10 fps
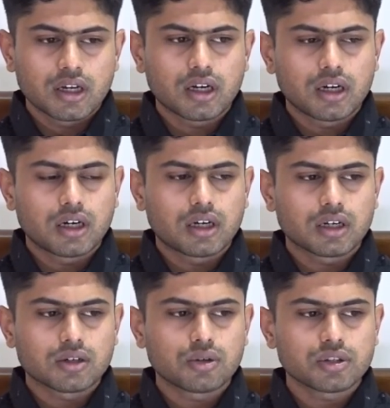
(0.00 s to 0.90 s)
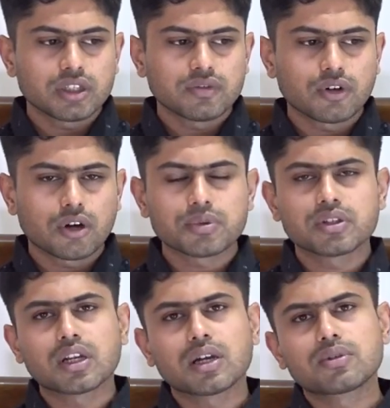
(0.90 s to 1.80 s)
Coaching for
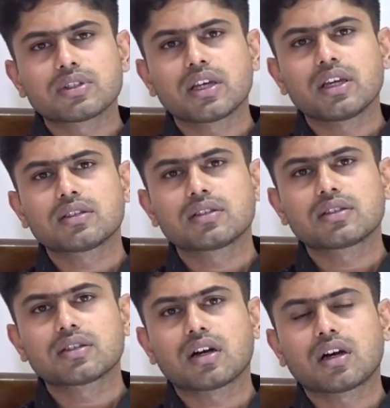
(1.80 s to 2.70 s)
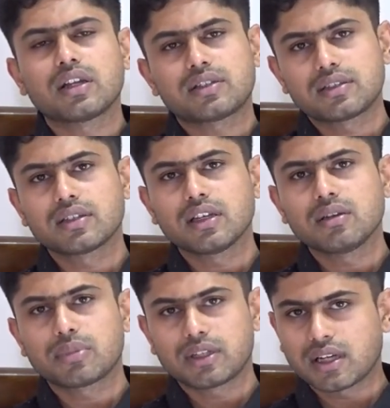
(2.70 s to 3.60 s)
optional, I would say, is
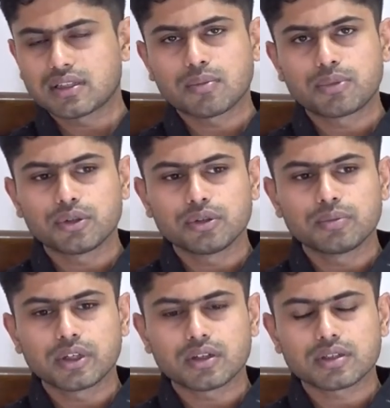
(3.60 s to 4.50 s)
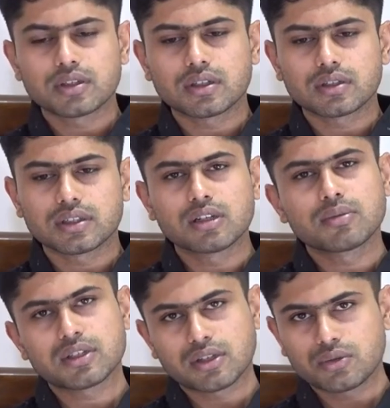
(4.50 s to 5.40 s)
necessary, but that's up to you because the
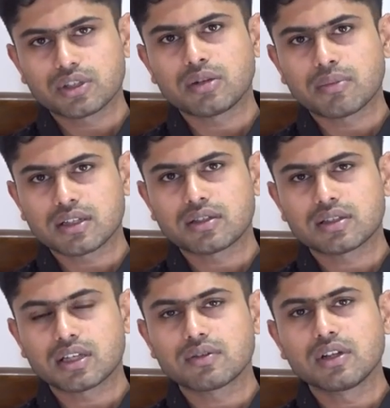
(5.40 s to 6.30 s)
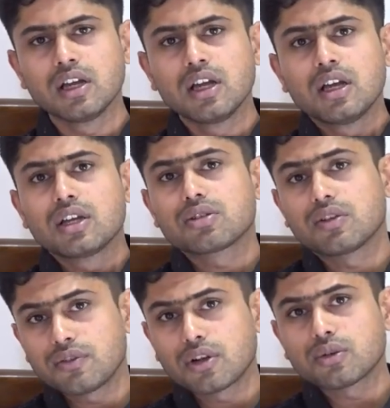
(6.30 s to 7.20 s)
syllabus are usually master's level. So
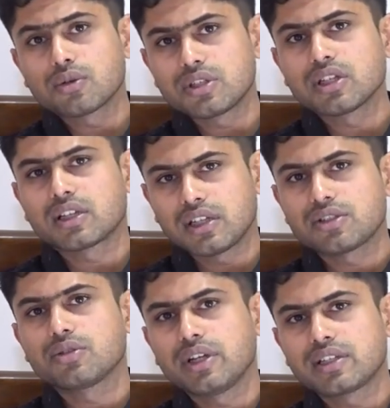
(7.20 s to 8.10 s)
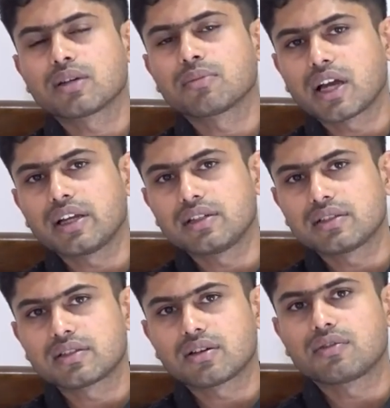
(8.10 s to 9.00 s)
if not coaching, at least you need some
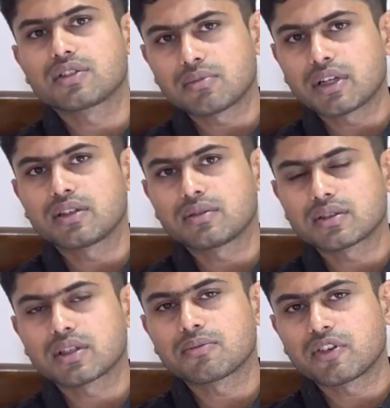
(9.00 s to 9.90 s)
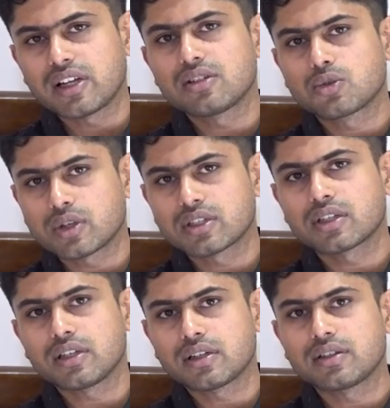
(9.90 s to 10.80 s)
guidance of someone else who has
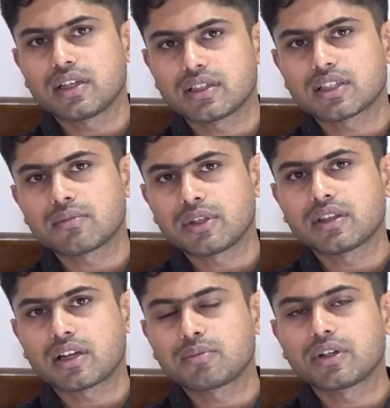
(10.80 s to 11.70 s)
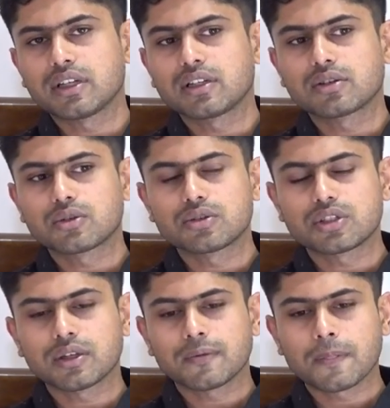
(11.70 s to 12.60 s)
cleared the exam in that particular
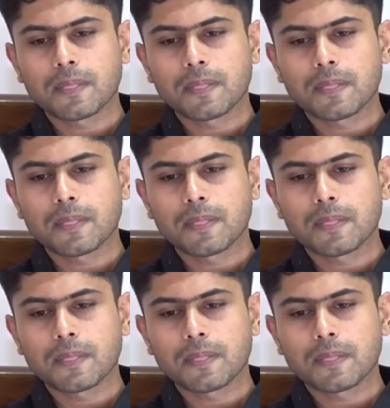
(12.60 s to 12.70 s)
coaching.